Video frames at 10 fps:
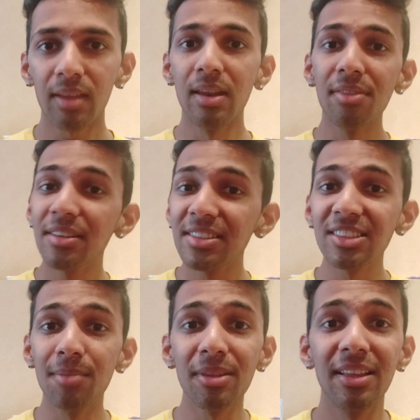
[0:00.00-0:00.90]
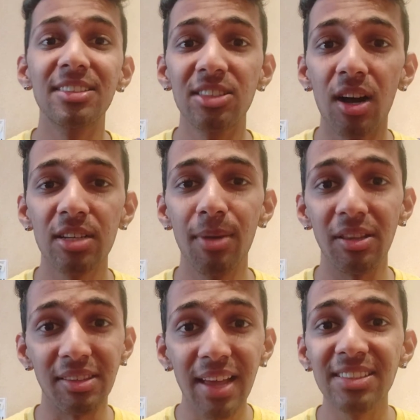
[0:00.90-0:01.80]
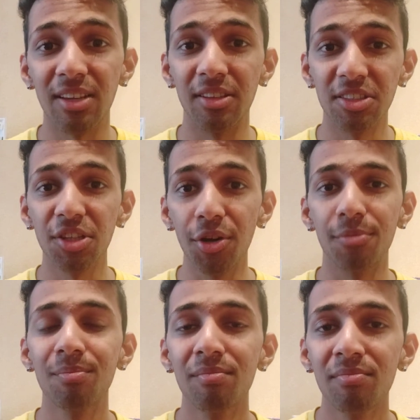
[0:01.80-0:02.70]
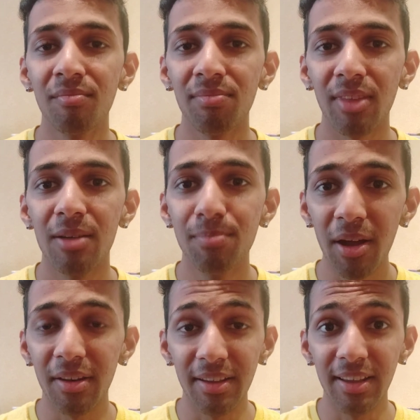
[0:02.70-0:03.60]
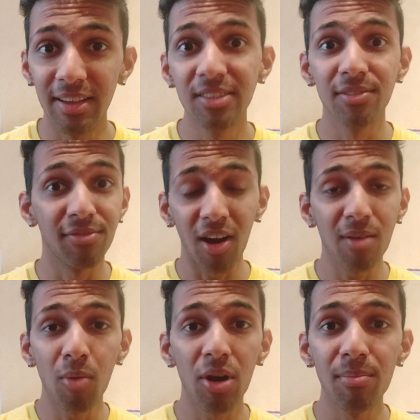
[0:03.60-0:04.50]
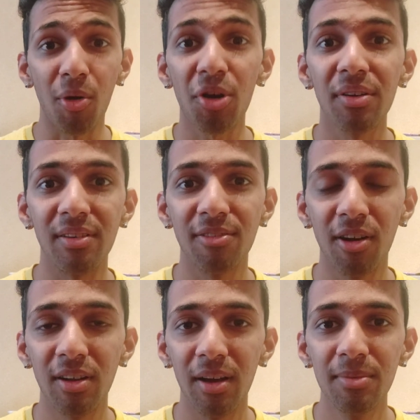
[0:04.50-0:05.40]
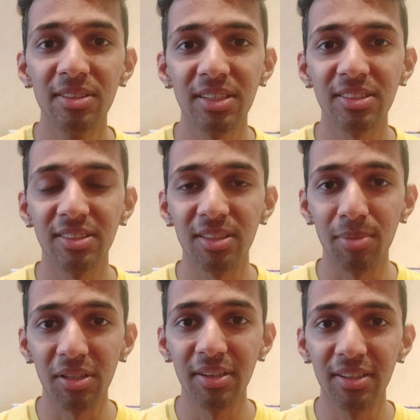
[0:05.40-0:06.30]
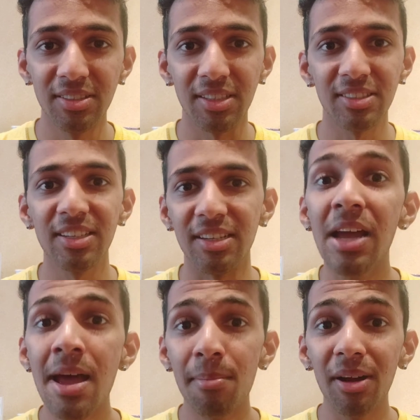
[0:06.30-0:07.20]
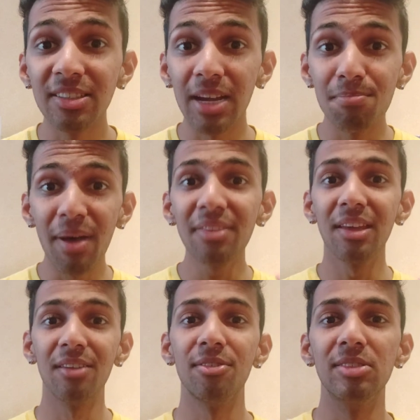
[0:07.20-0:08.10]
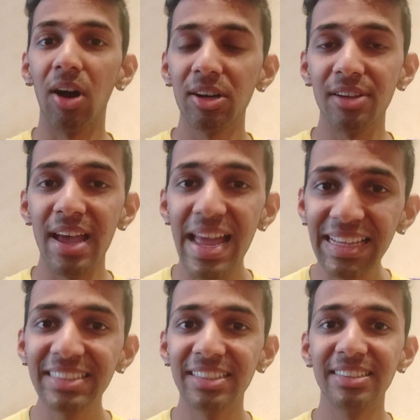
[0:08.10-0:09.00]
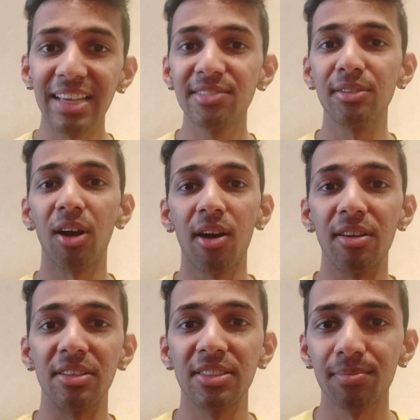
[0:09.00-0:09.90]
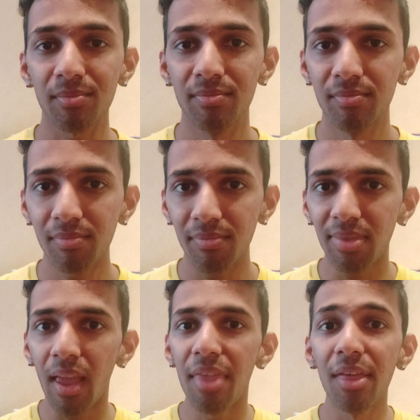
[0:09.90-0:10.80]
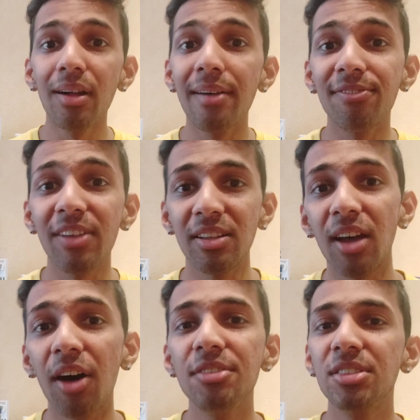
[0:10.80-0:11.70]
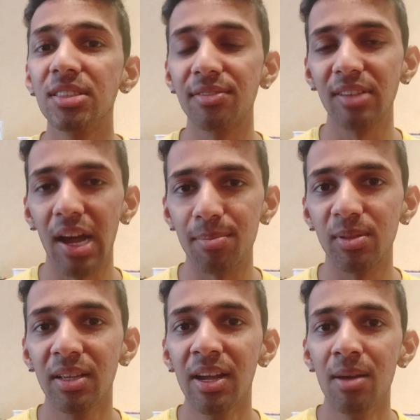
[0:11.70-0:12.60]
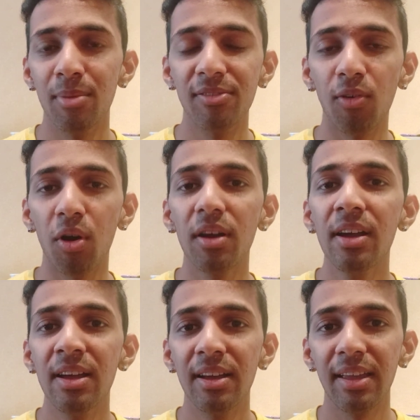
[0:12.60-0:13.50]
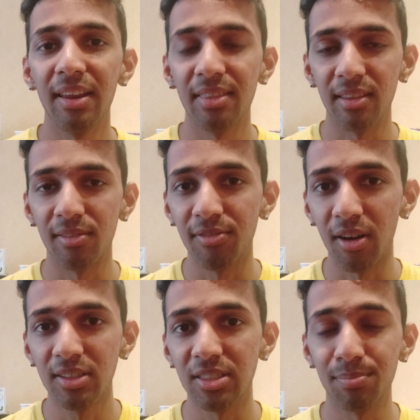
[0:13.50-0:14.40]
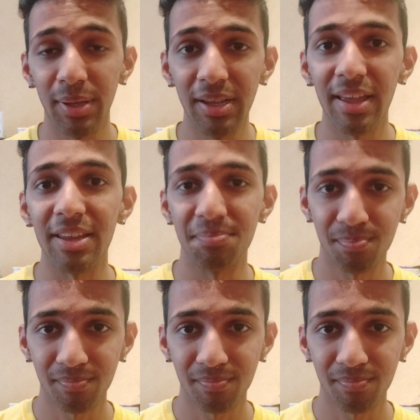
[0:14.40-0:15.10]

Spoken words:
Now, this is something that's talked about less on the show, but is far more important for a musician's ability to succeed. Because I bet that if you talk to any successful artist, they'll have failed hundreds of times before getting their first big hit.